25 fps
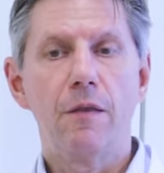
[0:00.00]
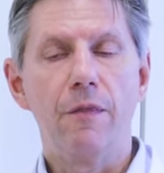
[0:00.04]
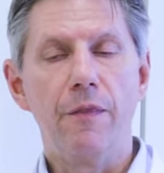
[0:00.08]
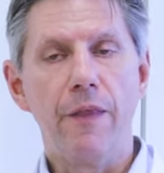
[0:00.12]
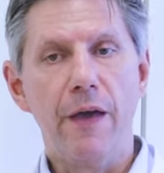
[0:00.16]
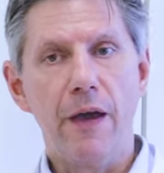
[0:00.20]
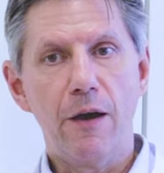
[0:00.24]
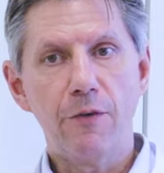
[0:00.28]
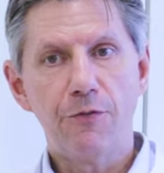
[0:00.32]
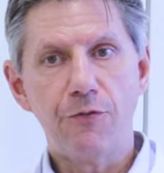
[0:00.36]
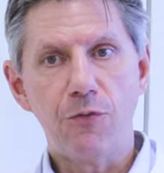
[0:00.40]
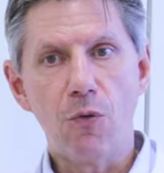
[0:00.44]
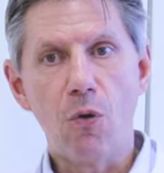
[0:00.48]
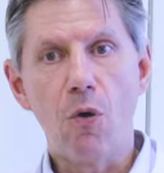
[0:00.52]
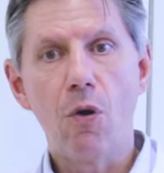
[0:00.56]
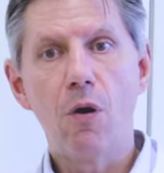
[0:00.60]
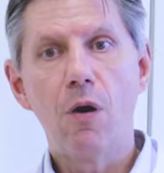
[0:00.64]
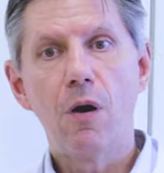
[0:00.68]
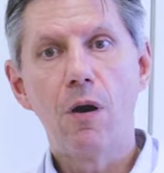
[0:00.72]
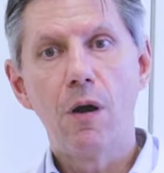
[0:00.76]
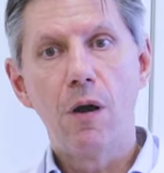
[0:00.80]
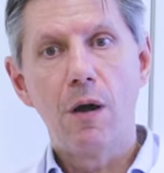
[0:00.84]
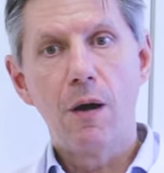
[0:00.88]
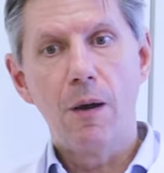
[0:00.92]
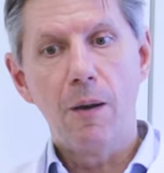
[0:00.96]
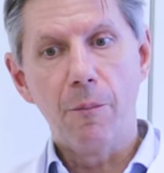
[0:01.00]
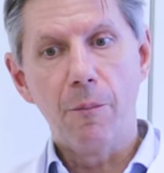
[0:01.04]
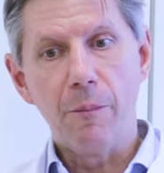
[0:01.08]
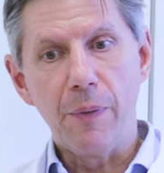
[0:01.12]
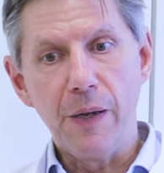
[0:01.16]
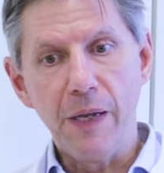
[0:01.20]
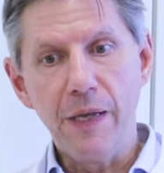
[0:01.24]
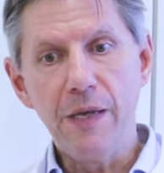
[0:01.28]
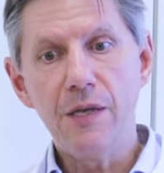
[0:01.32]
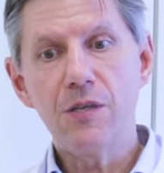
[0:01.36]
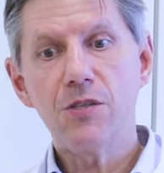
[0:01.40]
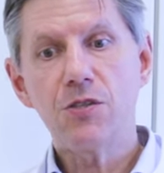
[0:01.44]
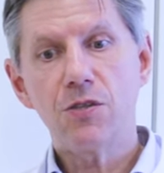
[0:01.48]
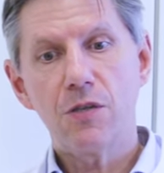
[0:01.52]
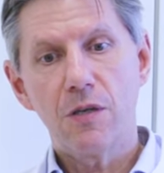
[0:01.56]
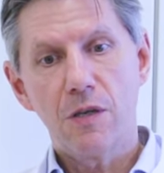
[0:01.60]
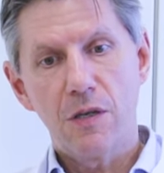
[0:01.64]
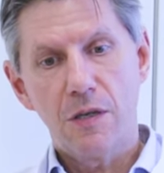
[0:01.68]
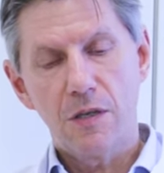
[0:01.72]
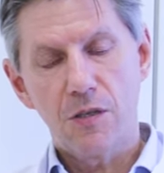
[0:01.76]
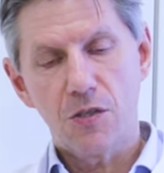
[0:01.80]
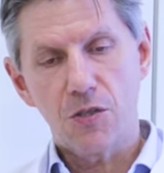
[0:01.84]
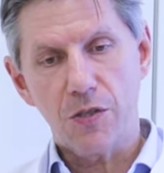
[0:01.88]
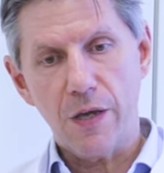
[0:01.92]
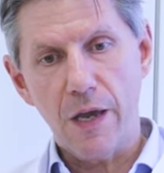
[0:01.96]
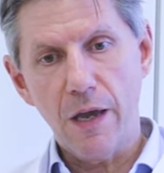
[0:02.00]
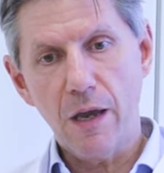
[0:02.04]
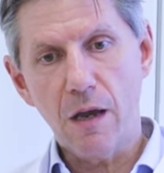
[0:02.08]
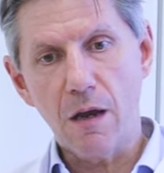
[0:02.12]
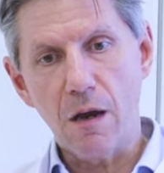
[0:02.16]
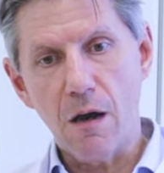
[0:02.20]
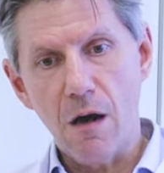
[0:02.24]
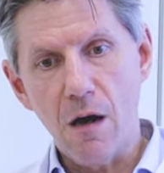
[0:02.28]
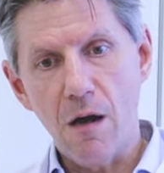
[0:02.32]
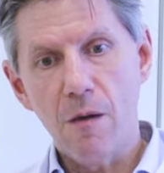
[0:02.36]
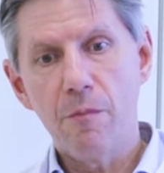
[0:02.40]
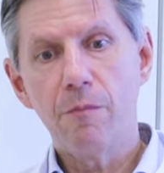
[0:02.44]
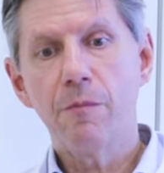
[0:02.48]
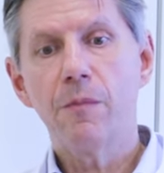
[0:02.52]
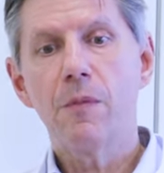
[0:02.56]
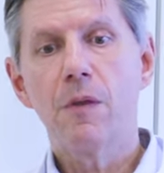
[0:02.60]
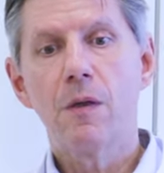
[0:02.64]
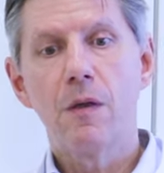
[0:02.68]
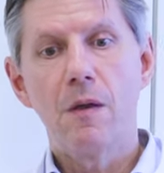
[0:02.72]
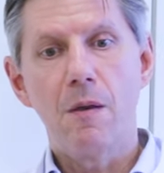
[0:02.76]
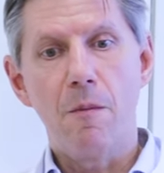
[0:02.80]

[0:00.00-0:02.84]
Therefore, please stay calm,